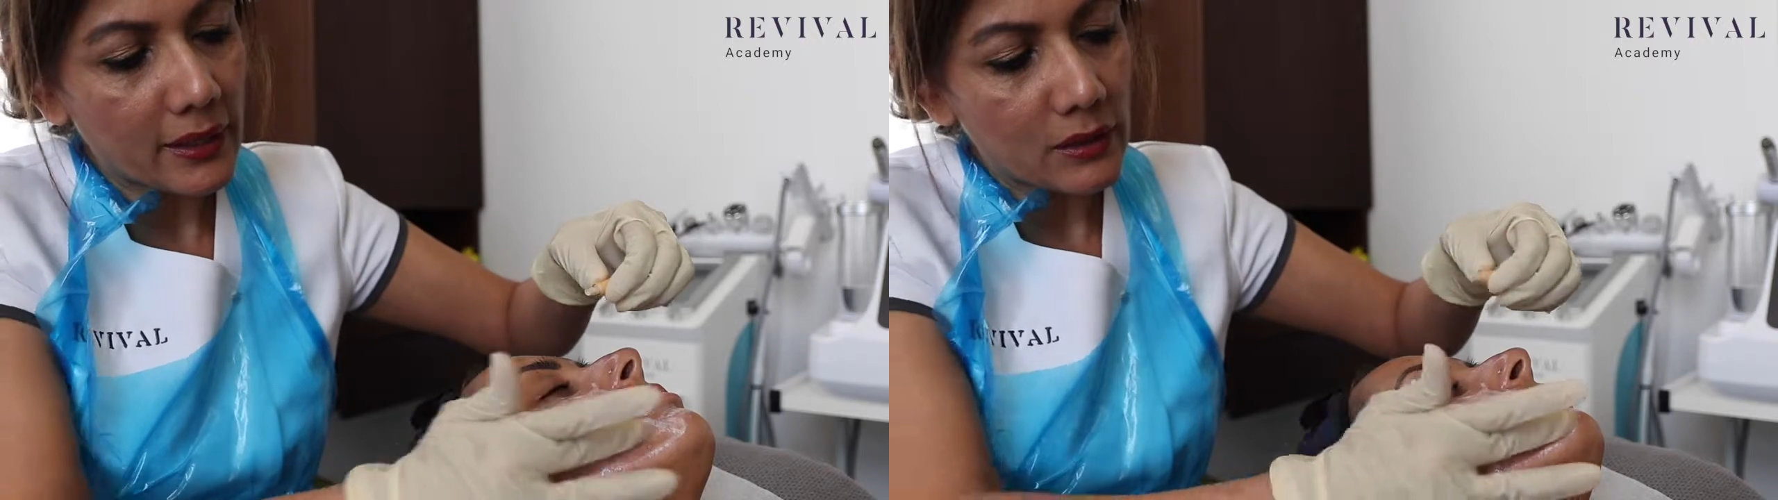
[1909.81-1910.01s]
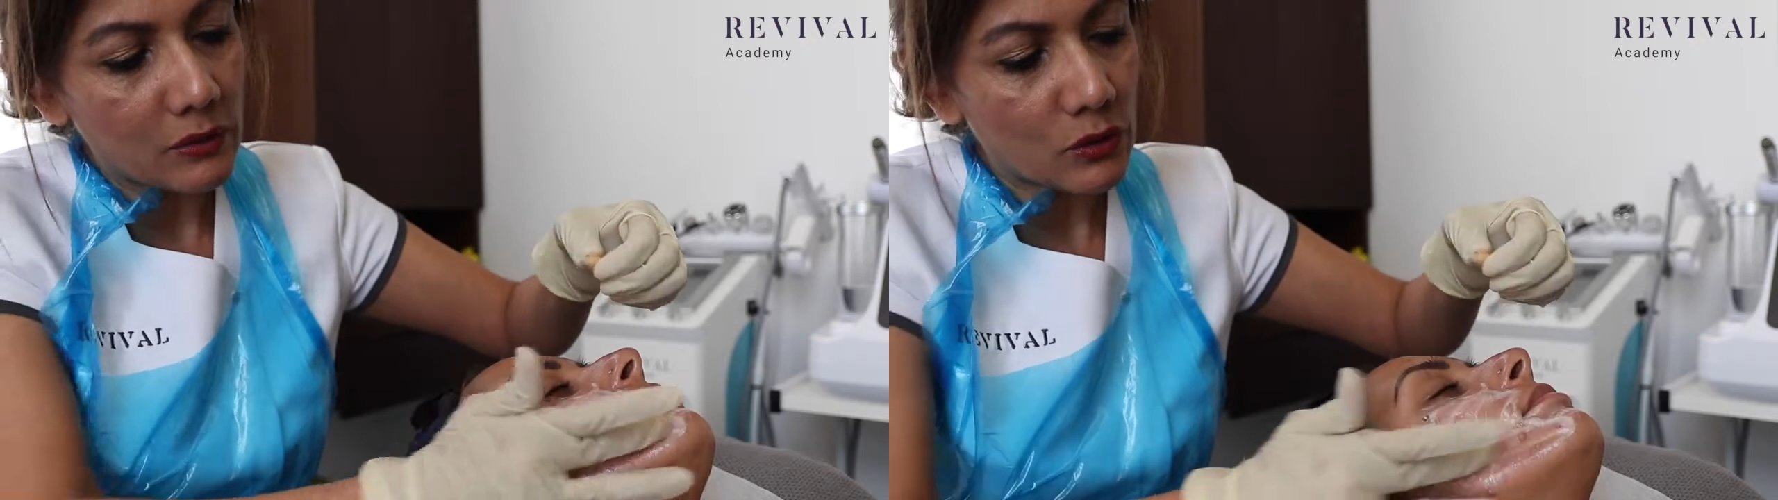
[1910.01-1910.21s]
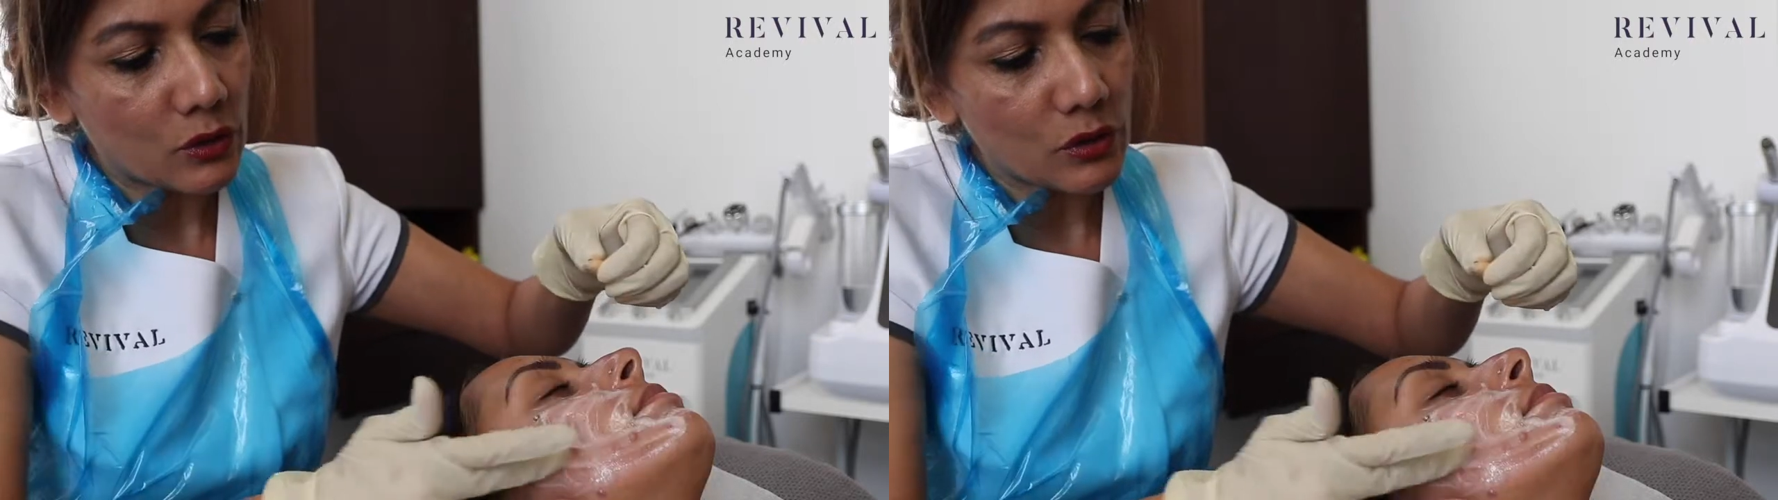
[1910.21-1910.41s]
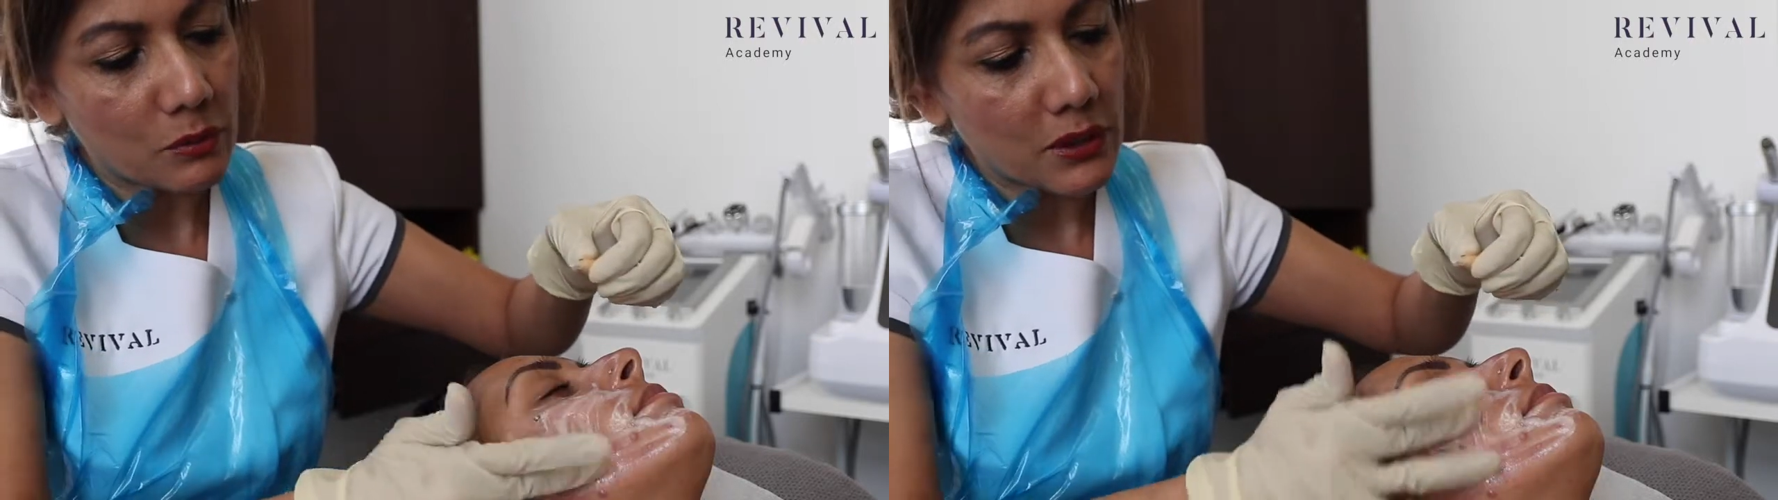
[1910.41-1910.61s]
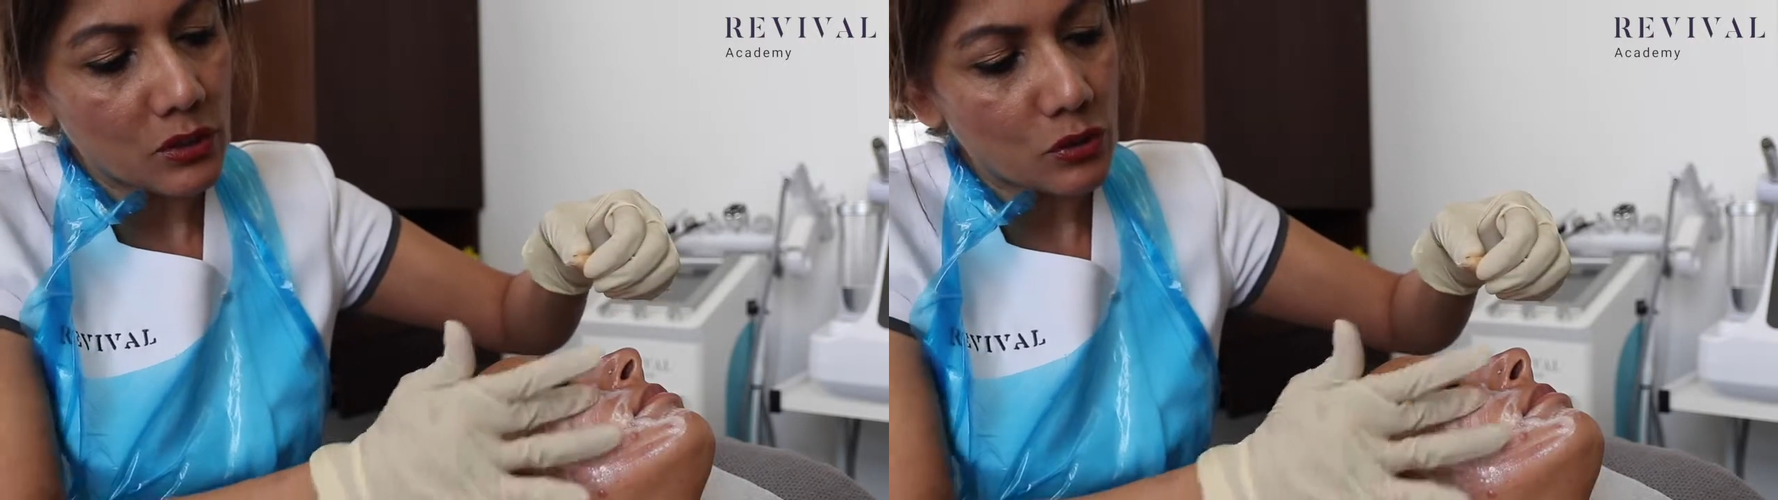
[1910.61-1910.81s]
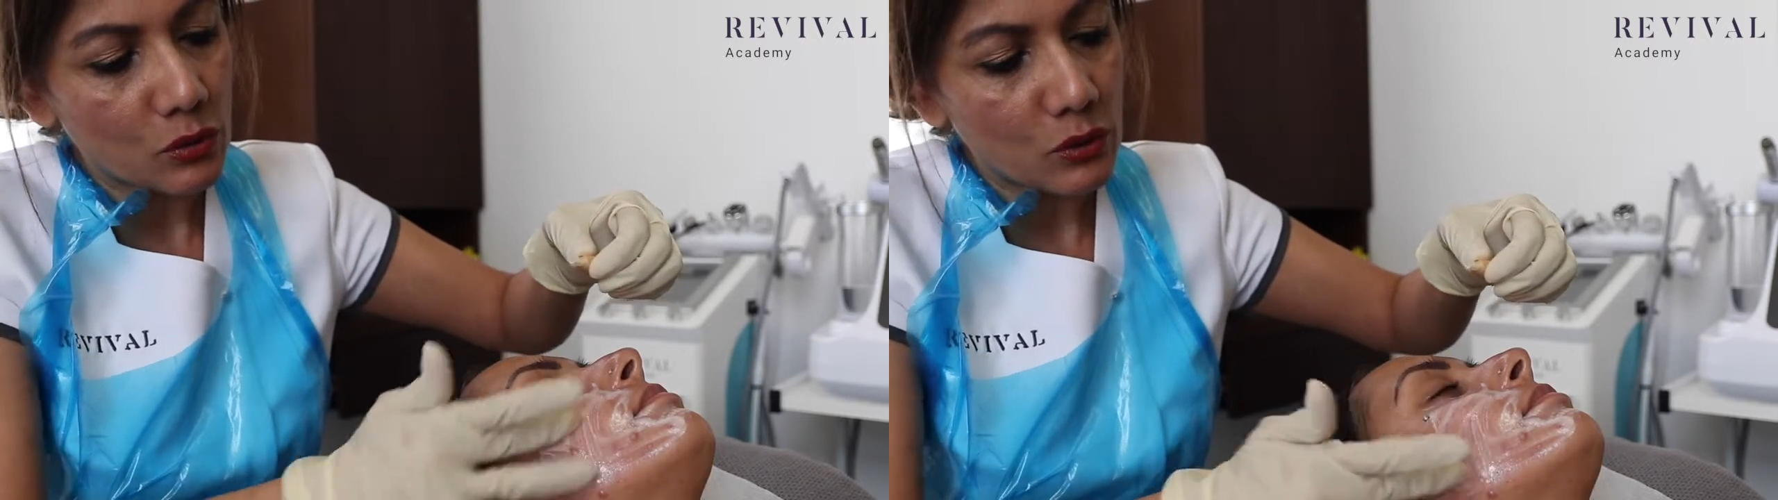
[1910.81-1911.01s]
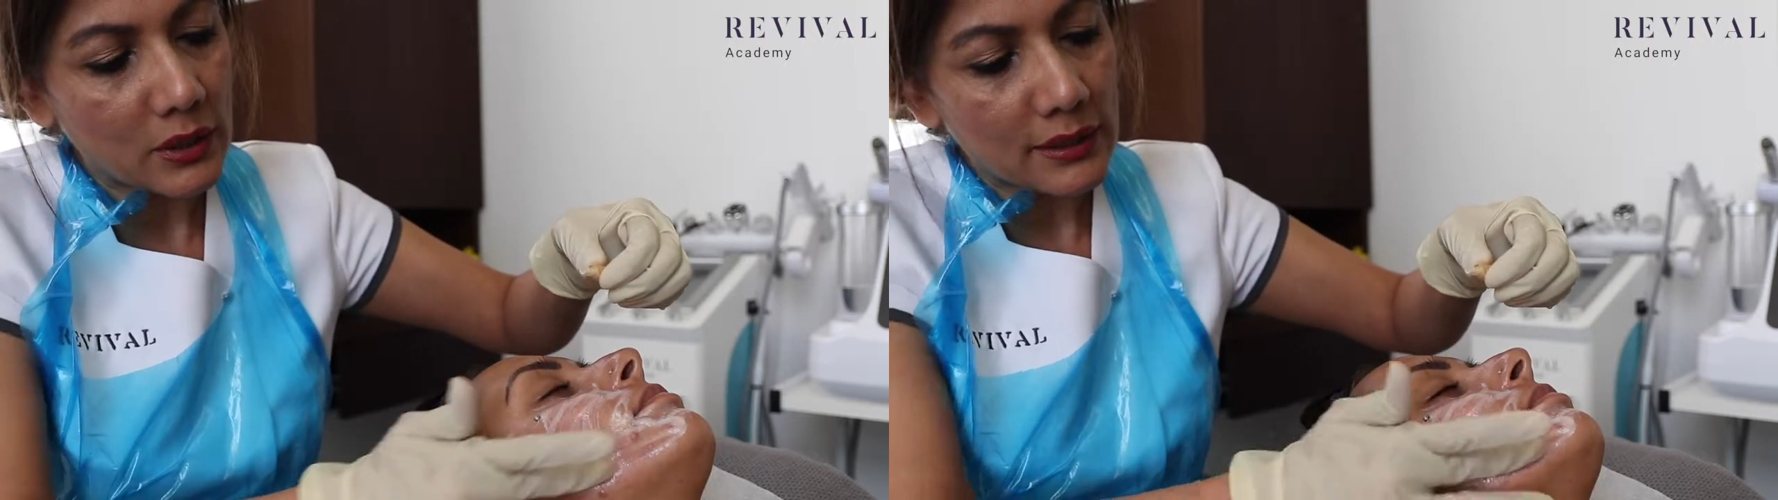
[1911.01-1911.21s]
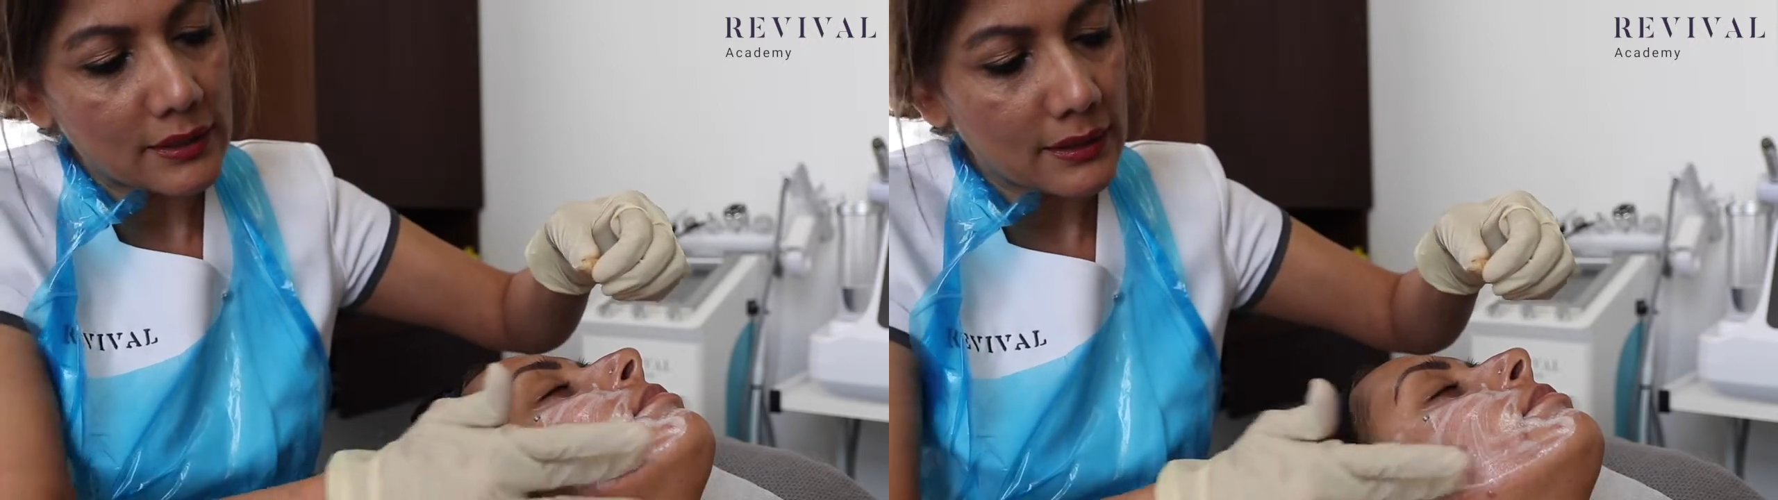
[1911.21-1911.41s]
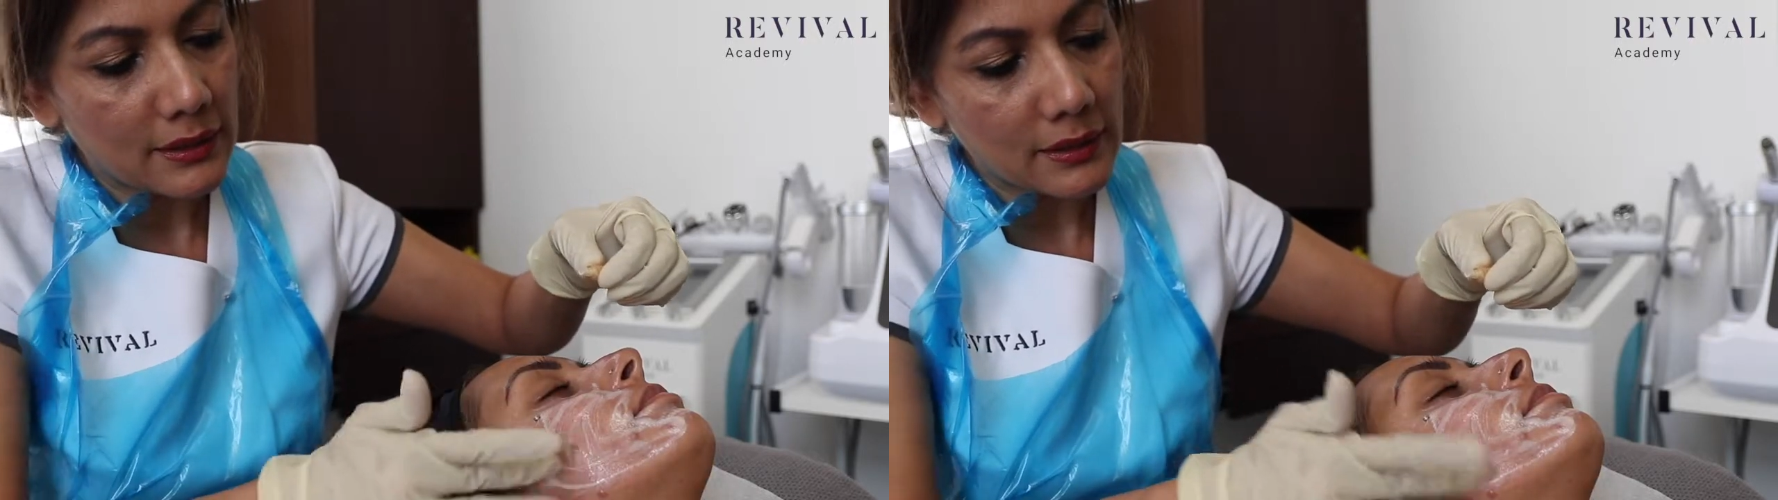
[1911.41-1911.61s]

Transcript: You've got to make sure that